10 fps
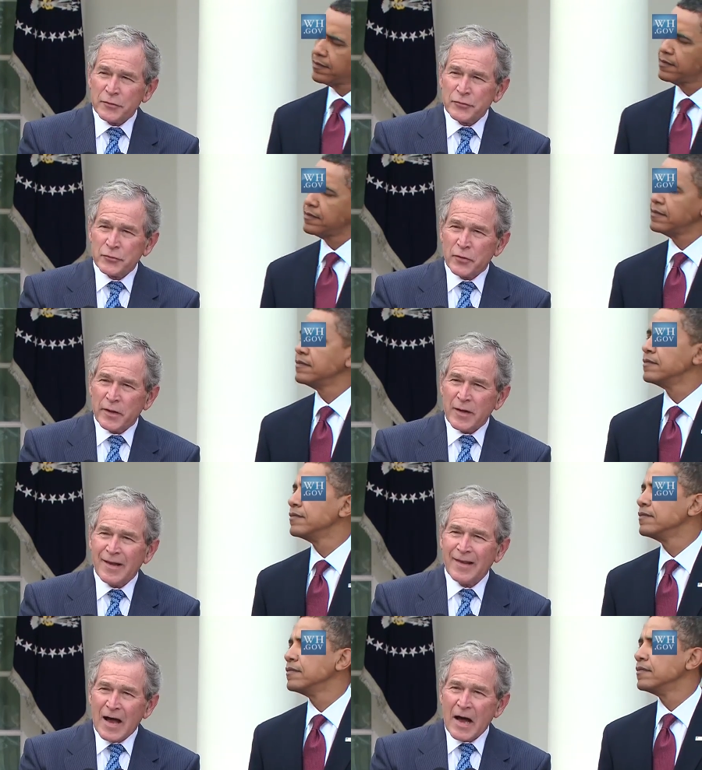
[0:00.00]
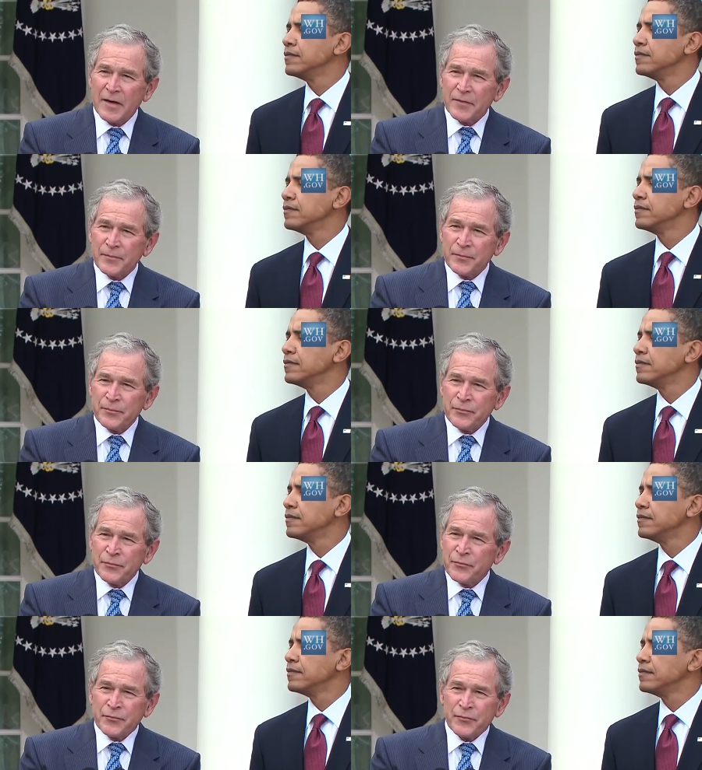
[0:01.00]
Speaker 1: destroyed a lot,
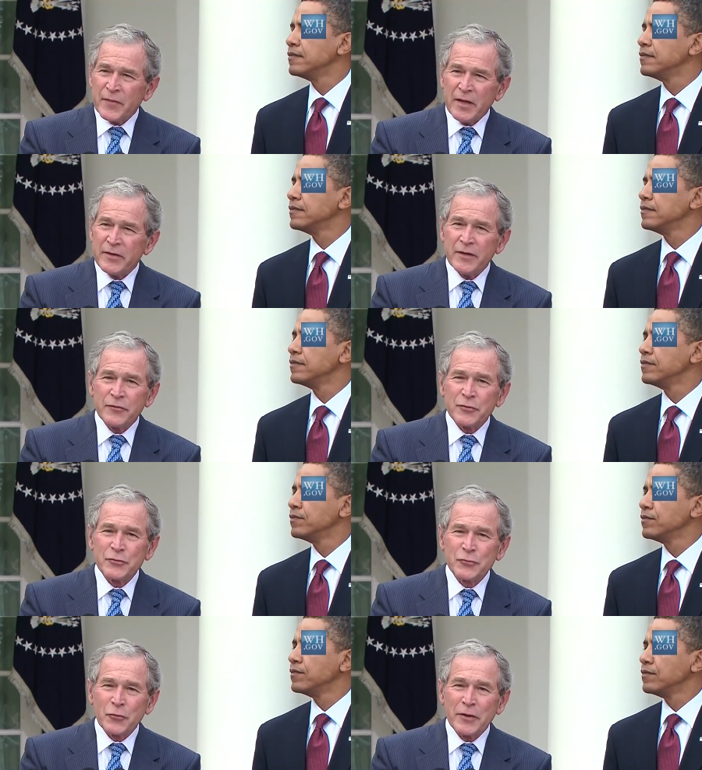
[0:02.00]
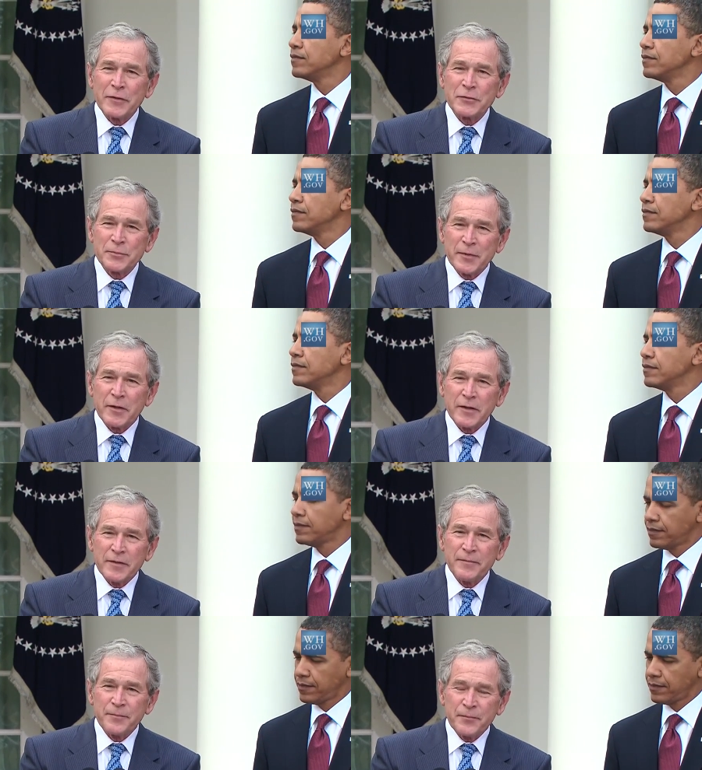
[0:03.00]
it didn't destroy their spirit.
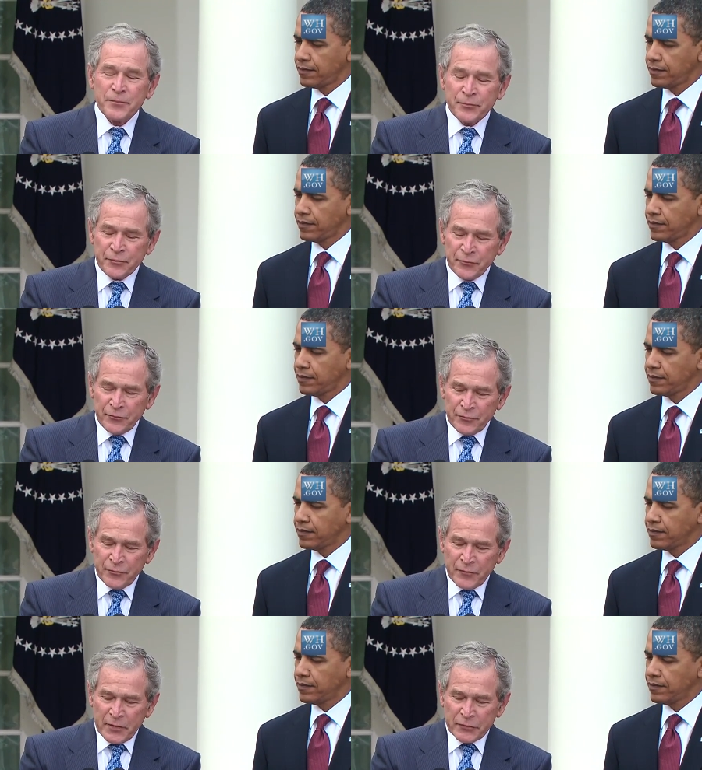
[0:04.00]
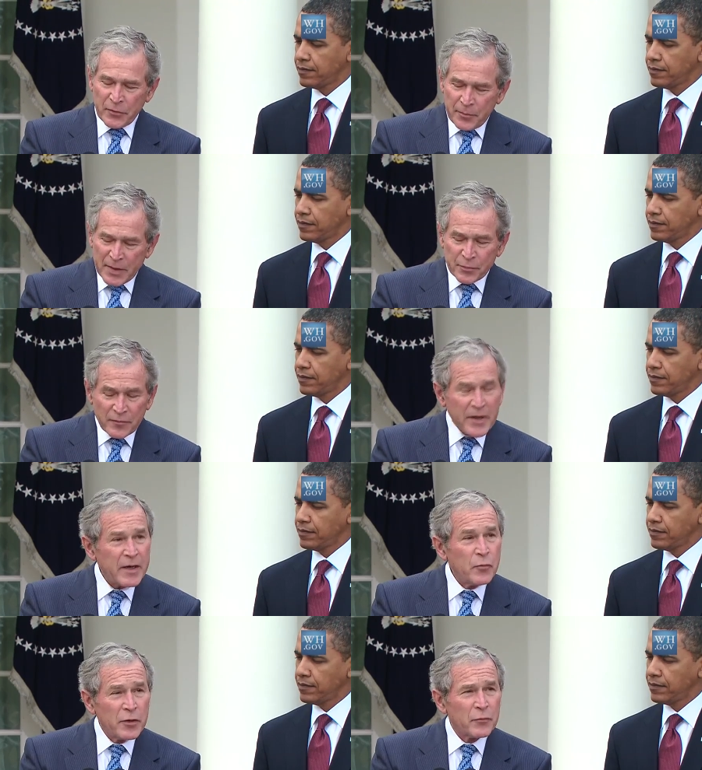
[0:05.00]
So the people of
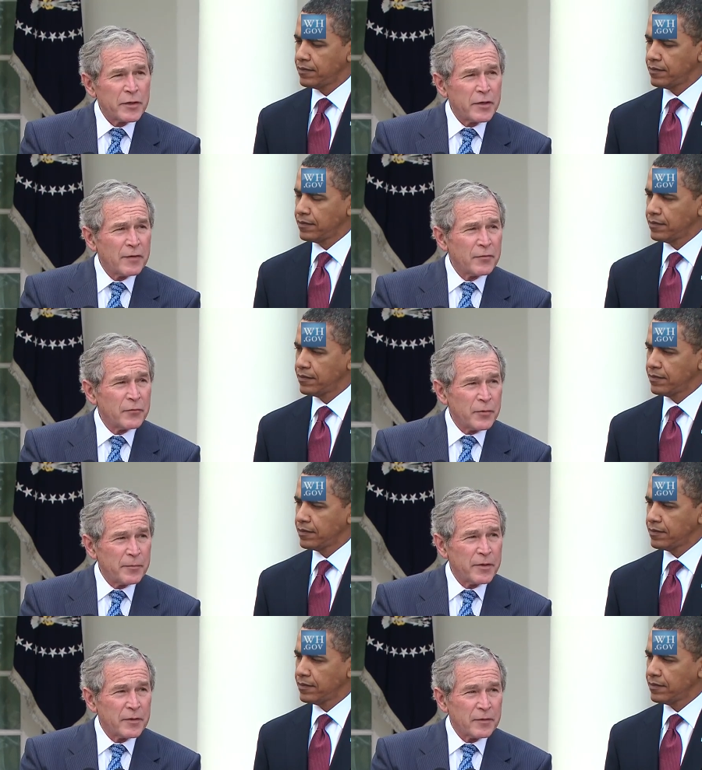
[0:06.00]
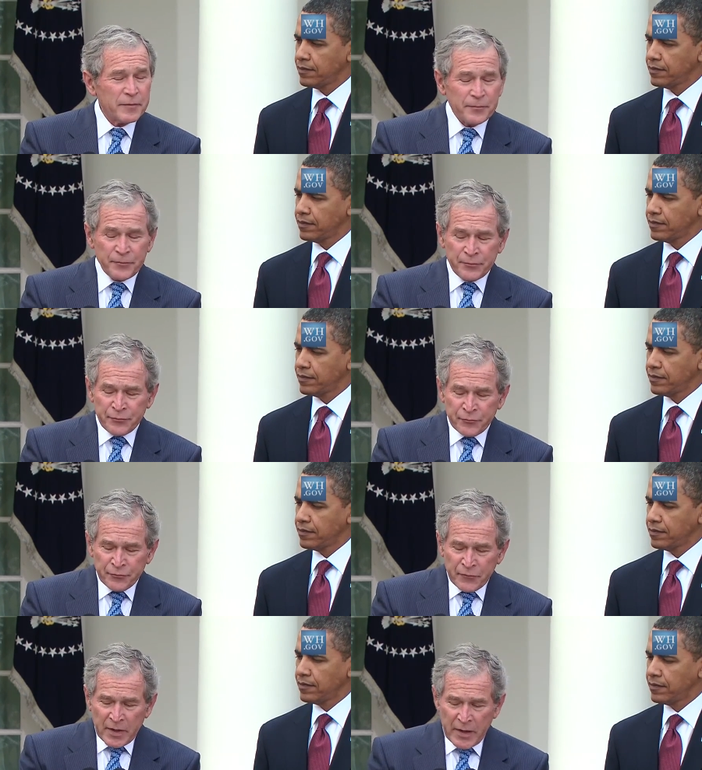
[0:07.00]
Haiti will recover and rebuild.
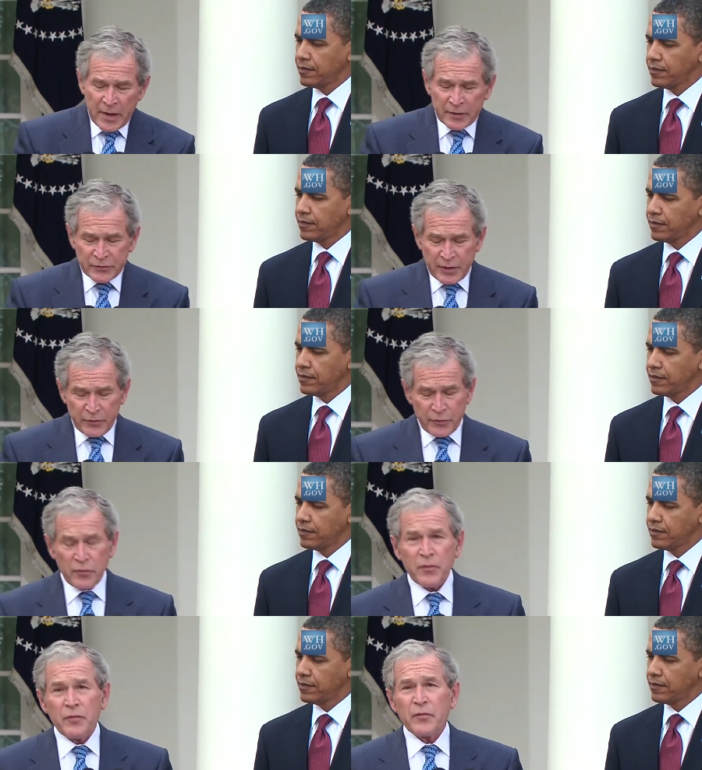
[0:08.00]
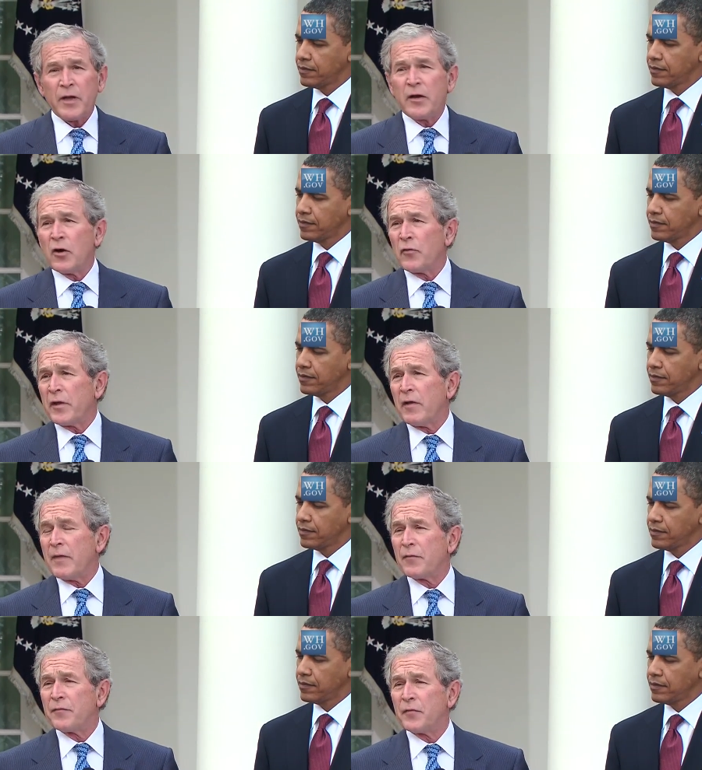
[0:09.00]
And as they do, they know they'll
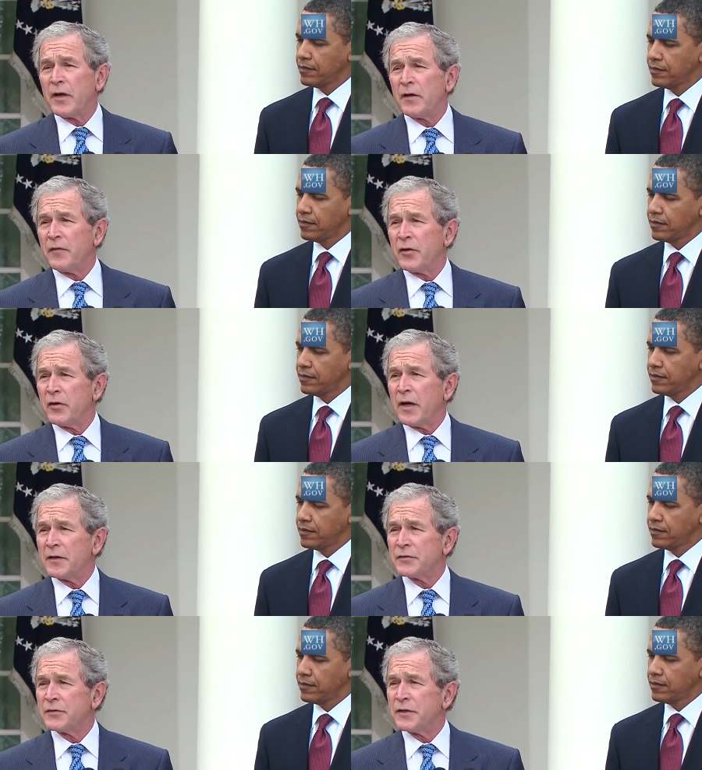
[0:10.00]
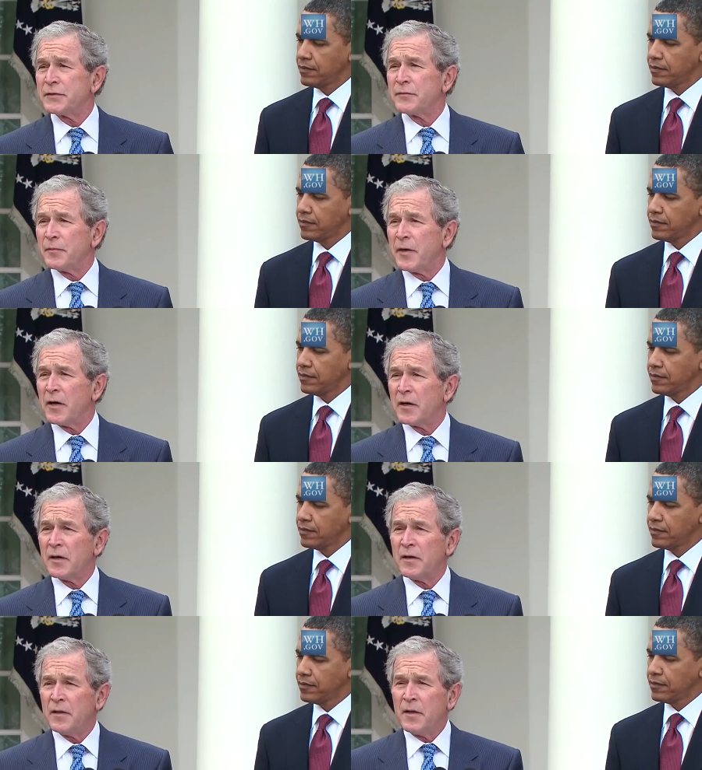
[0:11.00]
have a friend in the United States of
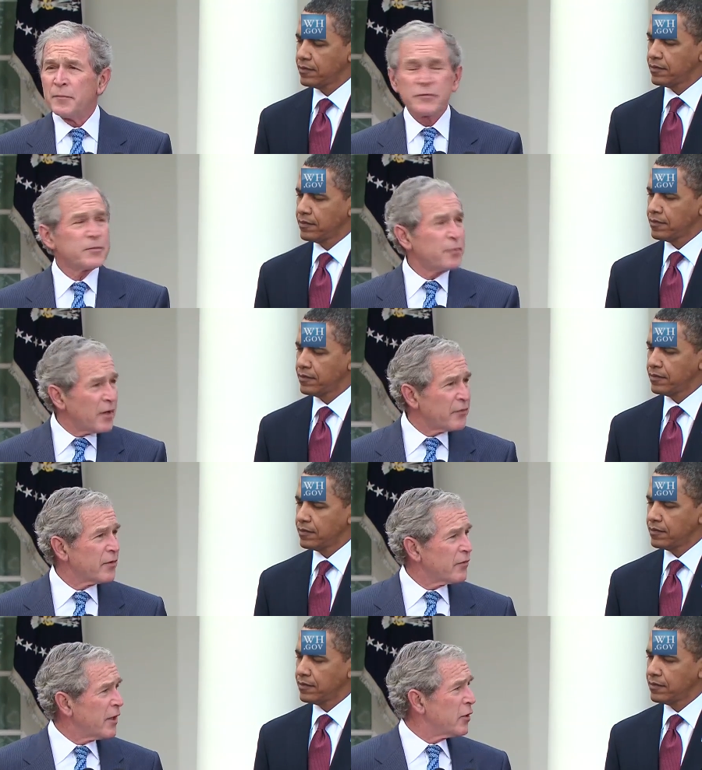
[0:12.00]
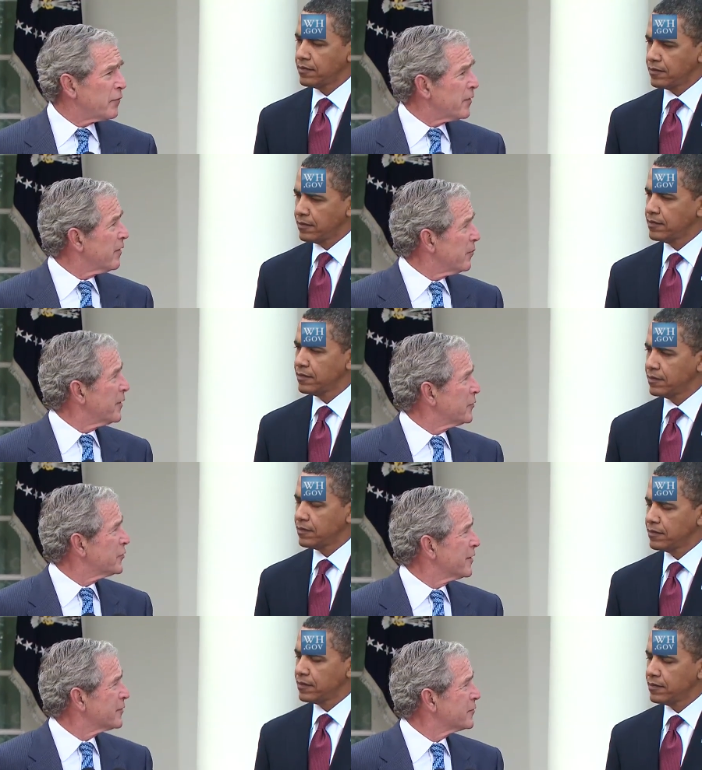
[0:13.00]
America. Mr. President, thank you for giving me the
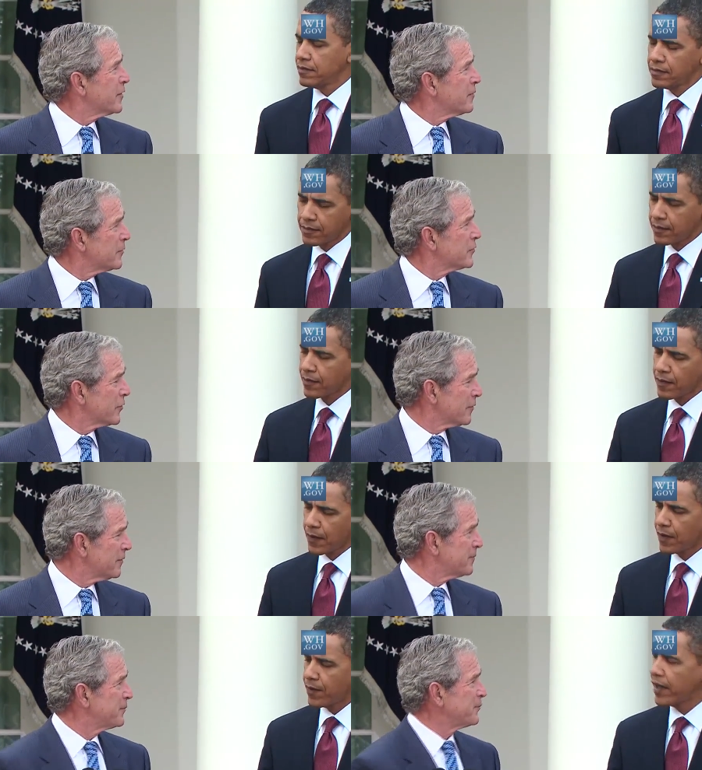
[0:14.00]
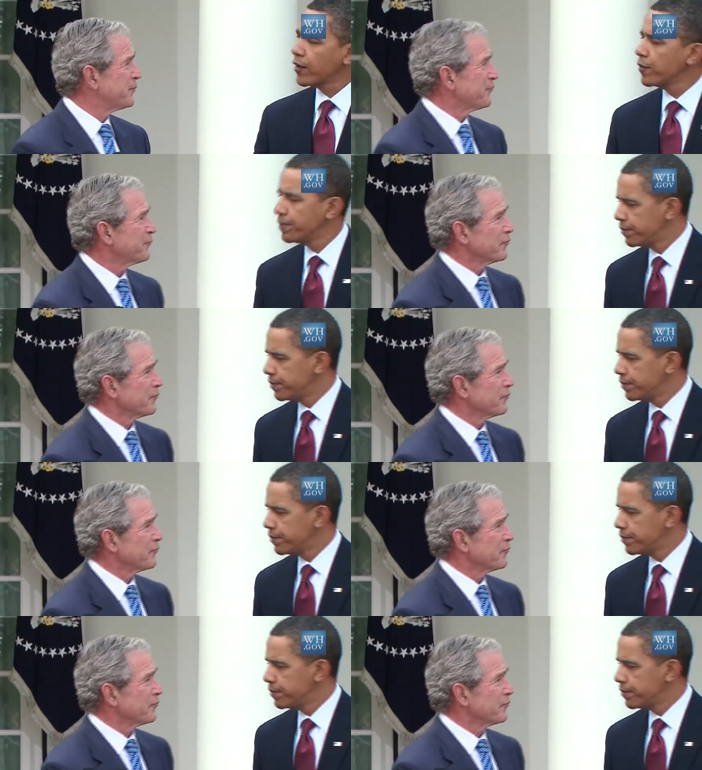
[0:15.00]
chance to serve. Thank you.